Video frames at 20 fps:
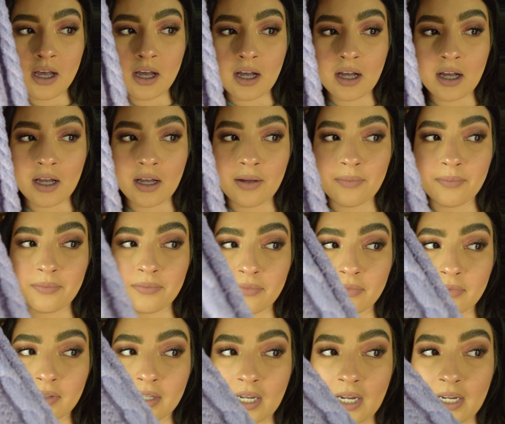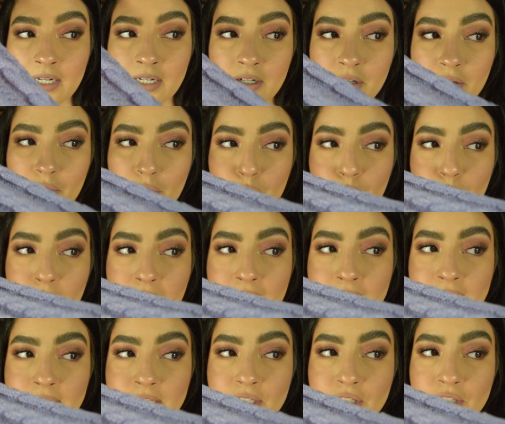um, kind of
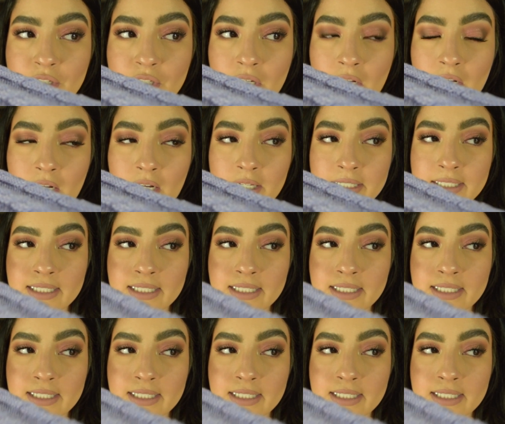raised uh,